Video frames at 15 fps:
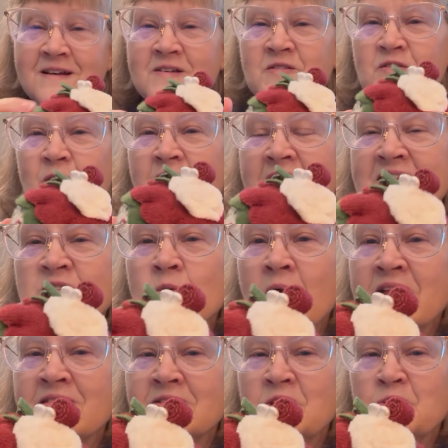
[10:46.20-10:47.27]
So that's
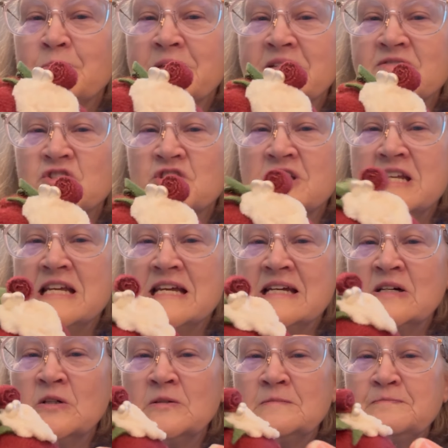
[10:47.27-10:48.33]
why the little bit of
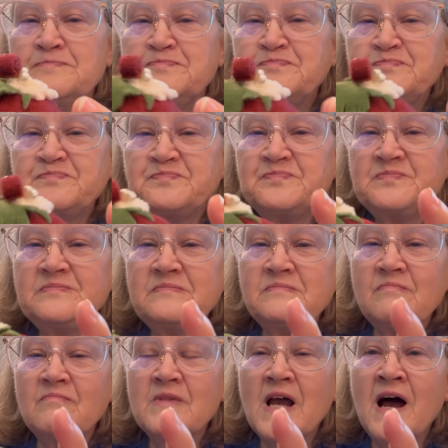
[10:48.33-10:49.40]
chenille.
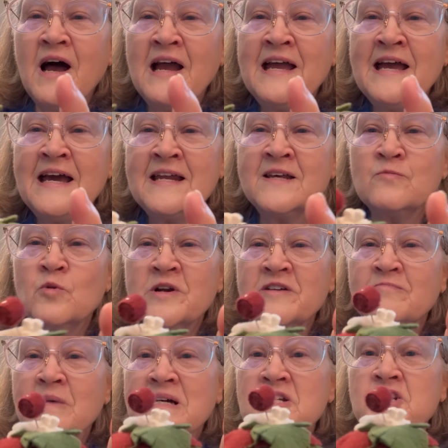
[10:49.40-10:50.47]
I added one
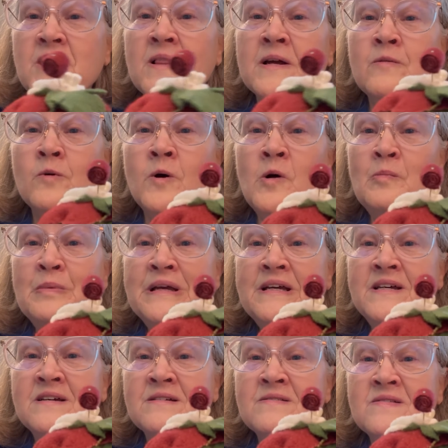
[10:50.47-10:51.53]
of my jelly roll
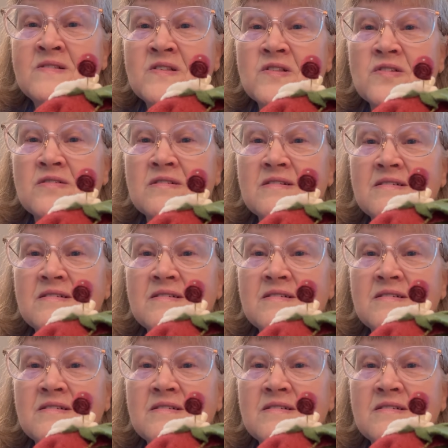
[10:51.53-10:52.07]
pins,